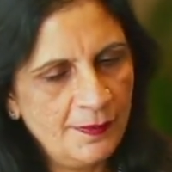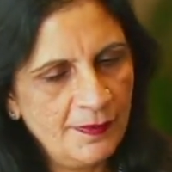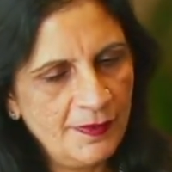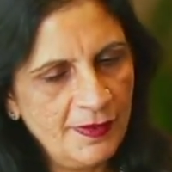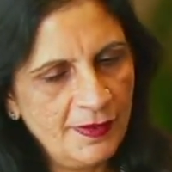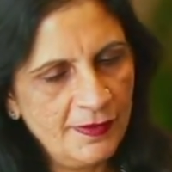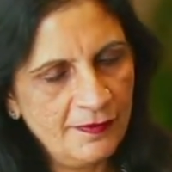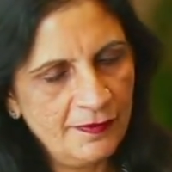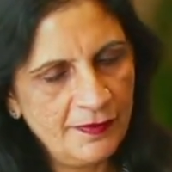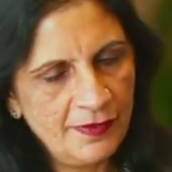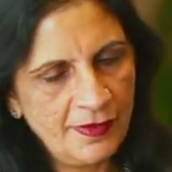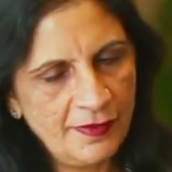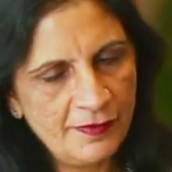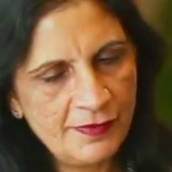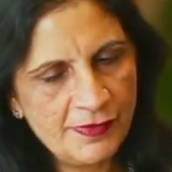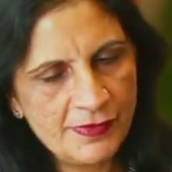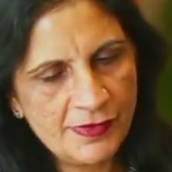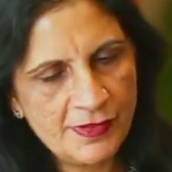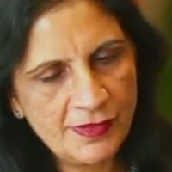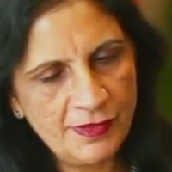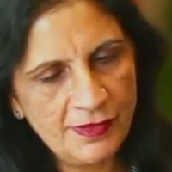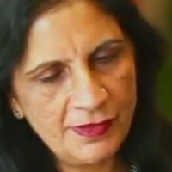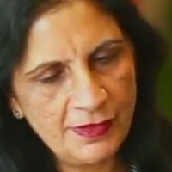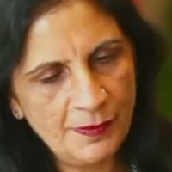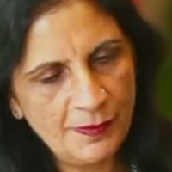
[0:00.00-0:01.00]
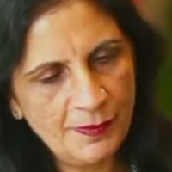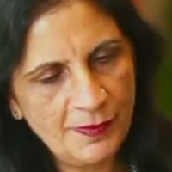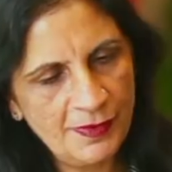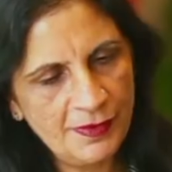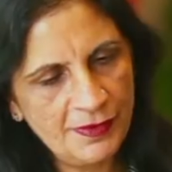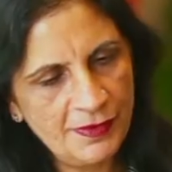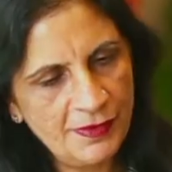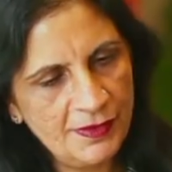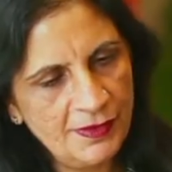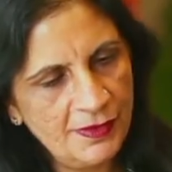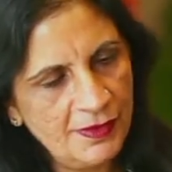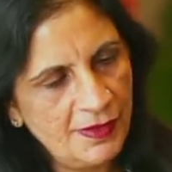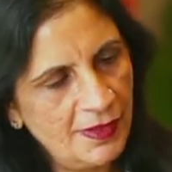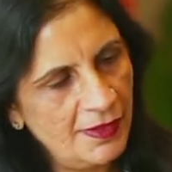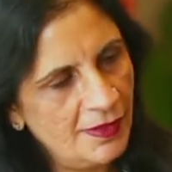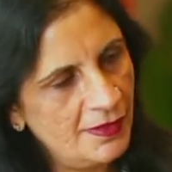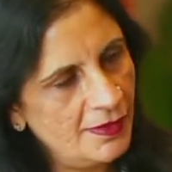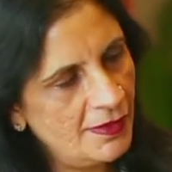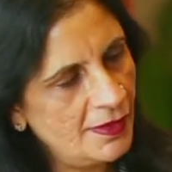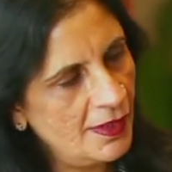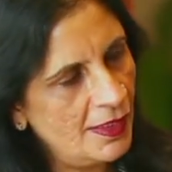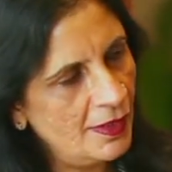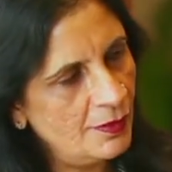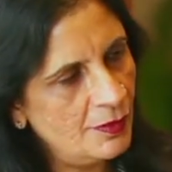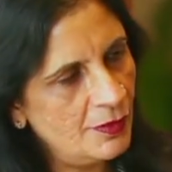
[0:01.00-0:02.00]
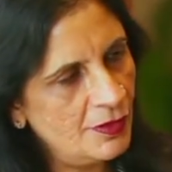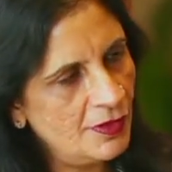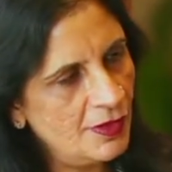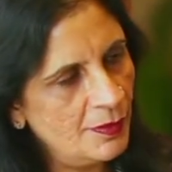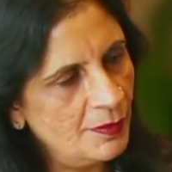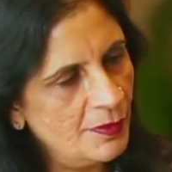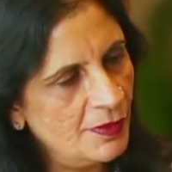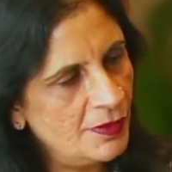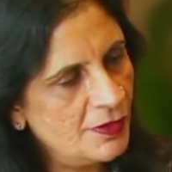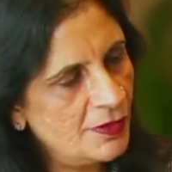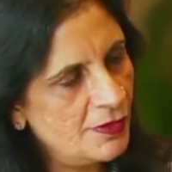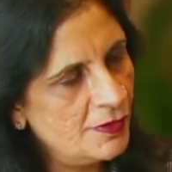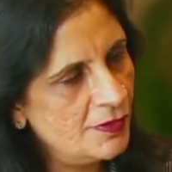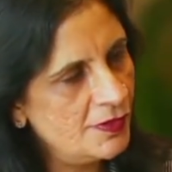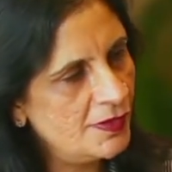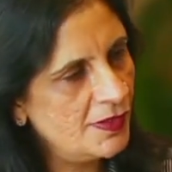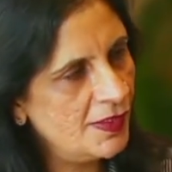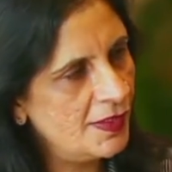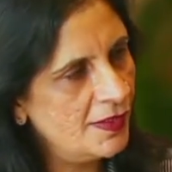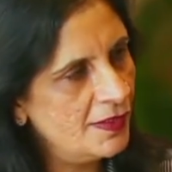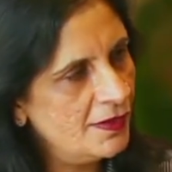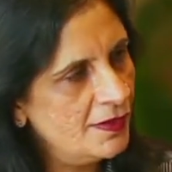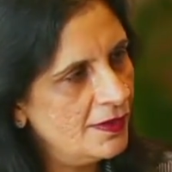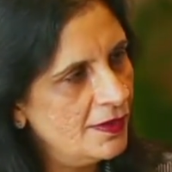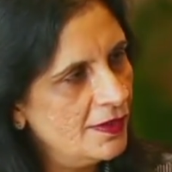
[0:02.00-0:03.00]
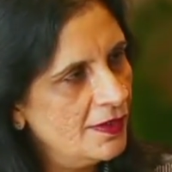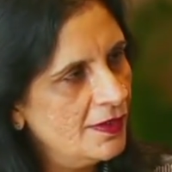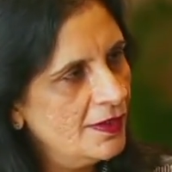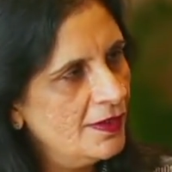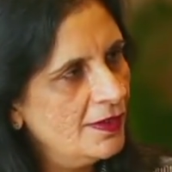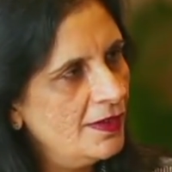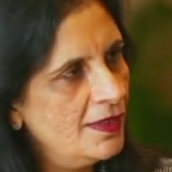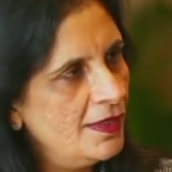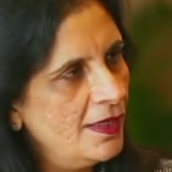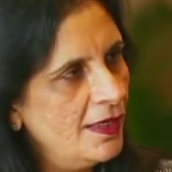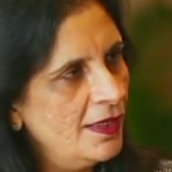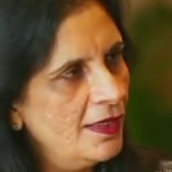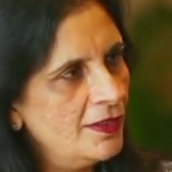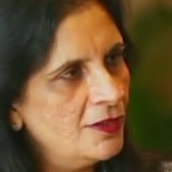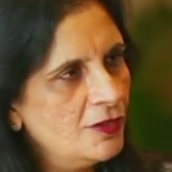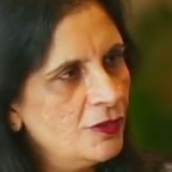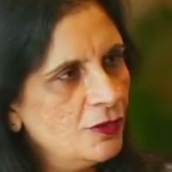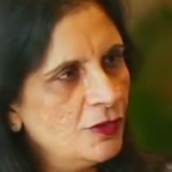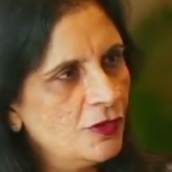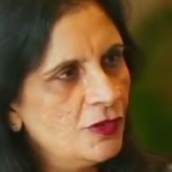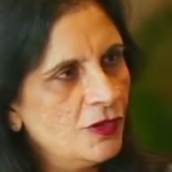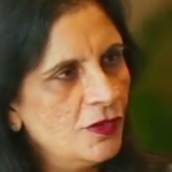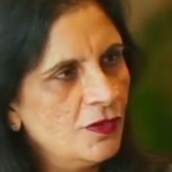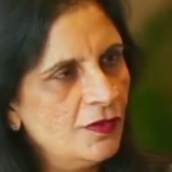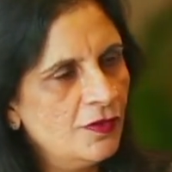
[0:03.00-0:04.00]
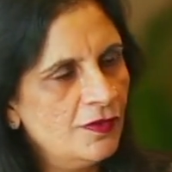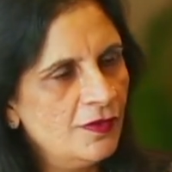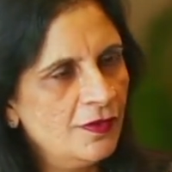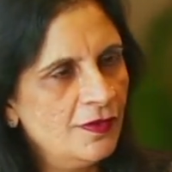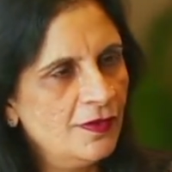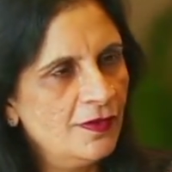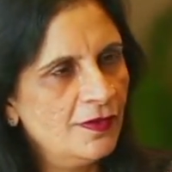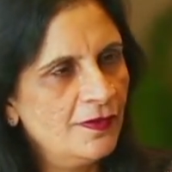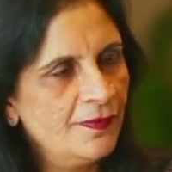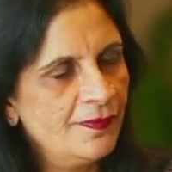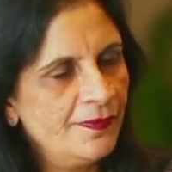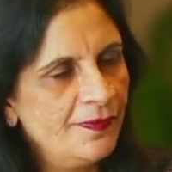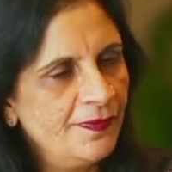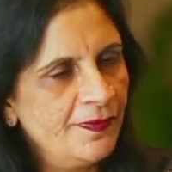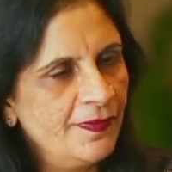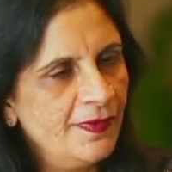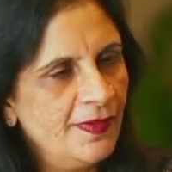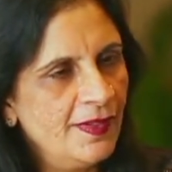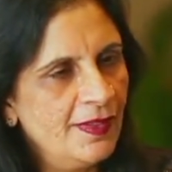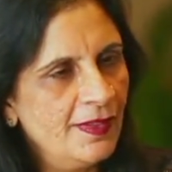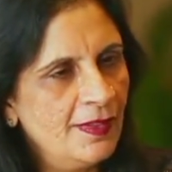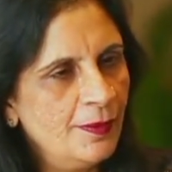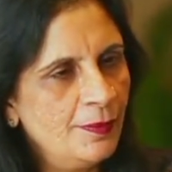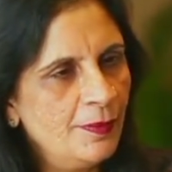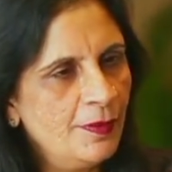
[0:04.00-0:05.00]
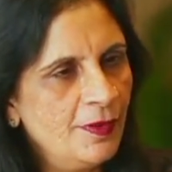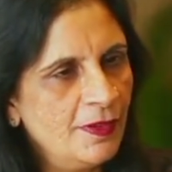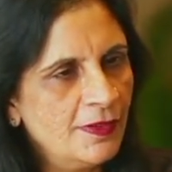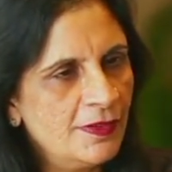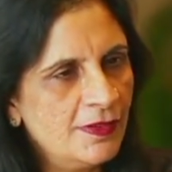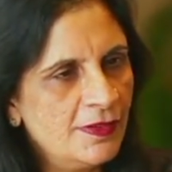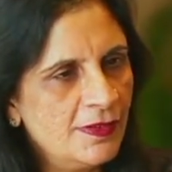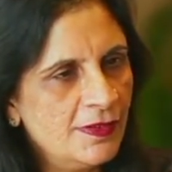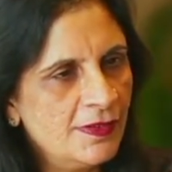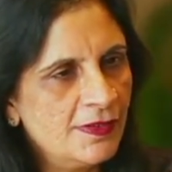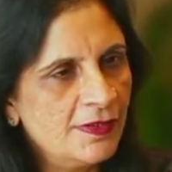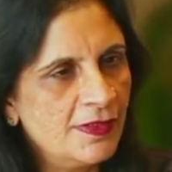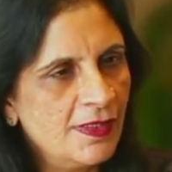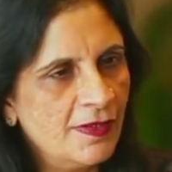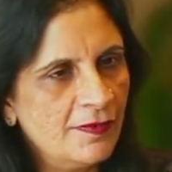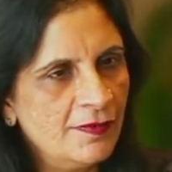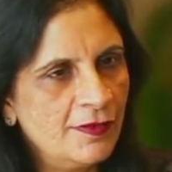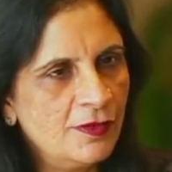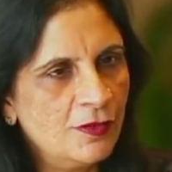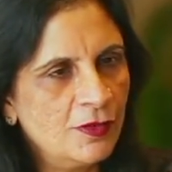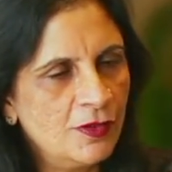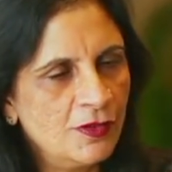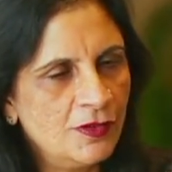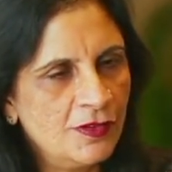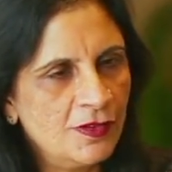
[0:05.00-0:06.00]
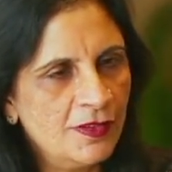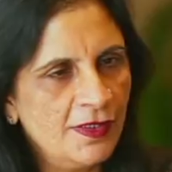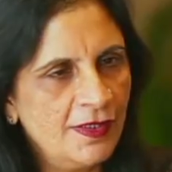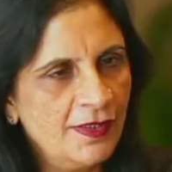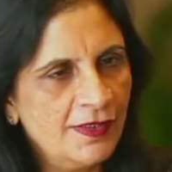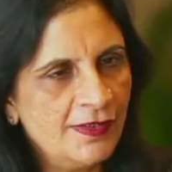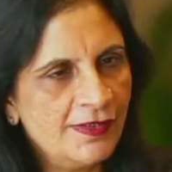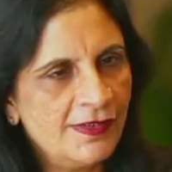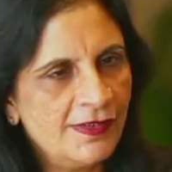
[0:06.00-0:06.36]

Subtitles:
when I was contemplating that I would commit suicide, and I had 2 children in the process. I have a daughter and a